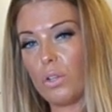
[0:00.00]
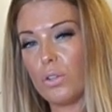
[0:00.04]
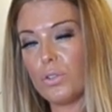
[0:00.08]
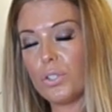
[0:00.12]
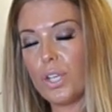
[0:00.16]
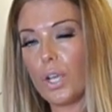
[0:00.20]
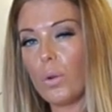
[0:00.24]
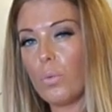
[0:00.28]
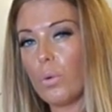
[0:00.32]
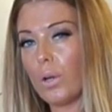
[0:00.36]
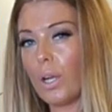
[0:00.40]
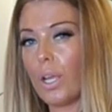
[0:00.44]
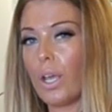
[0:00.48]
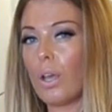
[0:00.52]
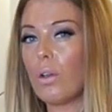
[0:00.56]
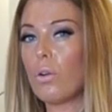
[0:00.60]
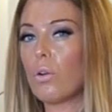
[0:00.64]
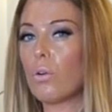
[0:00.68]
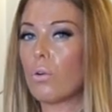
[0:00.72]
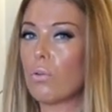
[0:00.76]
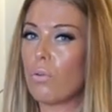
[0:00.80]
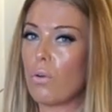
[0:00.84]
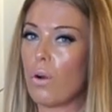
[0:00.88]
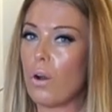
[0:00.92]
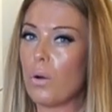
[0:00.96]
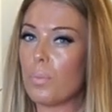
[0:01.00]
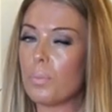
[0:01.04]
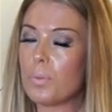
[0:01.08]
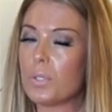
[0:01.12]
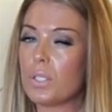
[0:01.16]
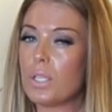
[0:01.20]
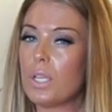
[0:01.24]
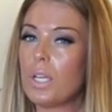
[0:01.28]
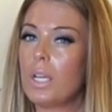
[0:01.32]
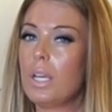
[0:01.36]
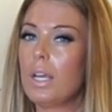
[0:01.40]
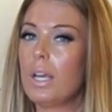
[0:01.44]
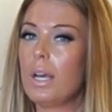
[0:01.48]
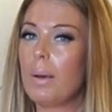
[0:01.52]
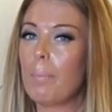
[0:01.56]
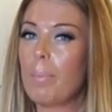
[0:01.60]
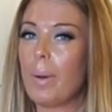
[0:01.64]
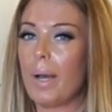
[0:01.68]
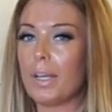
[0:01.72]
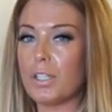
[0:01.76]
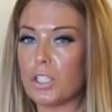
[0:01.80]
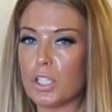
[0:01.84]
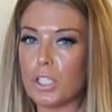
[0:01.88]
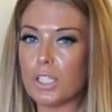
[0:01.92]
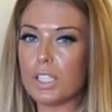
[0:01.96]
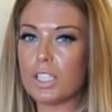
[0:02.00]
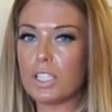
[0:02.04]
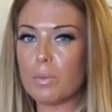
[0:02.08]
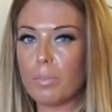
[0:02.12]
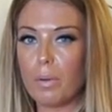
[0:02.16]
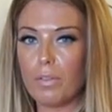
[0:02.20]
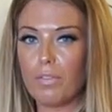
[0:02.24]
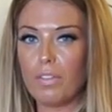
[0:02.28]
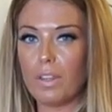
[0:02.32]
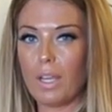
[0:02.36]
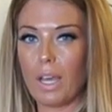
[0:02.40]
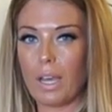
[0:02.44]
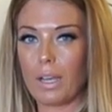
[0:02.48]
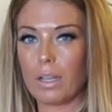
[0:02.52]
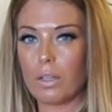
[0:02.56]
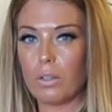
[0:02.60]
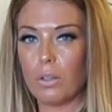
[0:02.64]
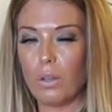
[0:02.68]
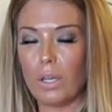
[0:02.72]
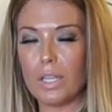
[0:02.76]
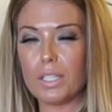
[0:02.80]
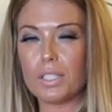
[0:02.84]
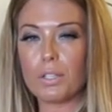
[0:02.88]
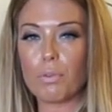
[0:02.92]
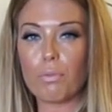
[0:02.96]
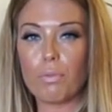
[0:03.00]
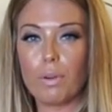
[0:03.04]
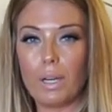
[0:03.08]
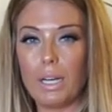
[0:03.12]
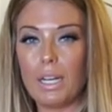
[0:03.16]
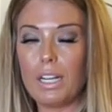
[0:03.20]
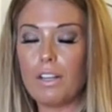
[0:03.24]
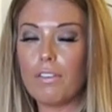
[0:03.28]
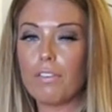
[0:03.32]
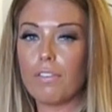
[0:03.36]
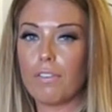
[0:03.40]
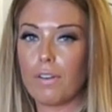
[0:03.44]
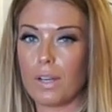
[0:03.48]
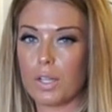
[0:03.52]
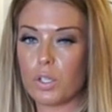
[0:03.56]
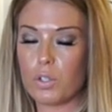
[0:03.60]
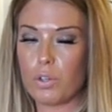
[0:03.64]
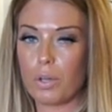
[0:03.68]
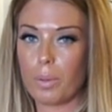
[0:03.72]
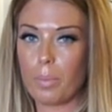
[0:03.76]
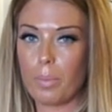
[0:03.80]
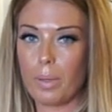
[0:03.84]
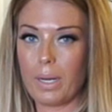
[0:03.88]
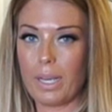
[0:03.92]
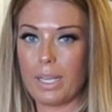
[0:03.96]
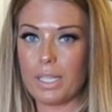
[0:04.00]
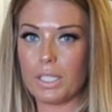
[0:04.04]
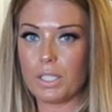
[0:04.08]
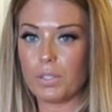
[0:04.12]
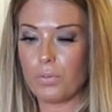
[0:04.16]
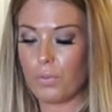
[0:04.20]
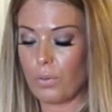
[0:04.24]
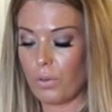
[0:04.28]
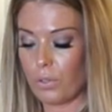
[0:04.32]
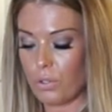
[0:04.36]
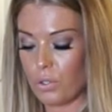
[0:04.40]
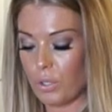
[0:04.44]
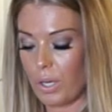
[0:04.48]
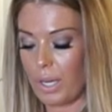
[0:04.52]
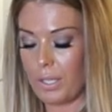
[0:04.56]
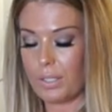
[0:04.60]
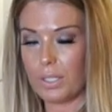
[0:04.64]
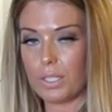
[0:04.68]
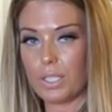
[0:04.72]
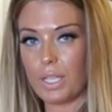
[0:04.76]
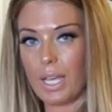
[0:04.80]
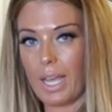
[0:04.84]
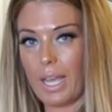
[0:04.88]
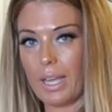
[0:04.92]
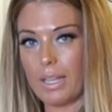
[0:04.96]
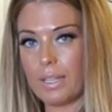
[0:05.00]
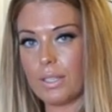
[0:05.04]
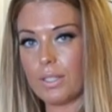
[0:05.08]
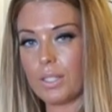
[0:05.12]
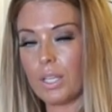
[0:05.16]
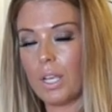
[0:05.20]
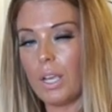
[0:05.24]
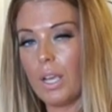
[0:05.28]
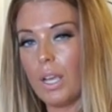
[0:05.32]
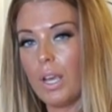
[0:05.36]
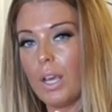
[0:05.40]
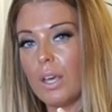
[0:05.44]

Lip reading: You don't want to go cropped, but just above the ankle is a really flattering place for a trouser to end.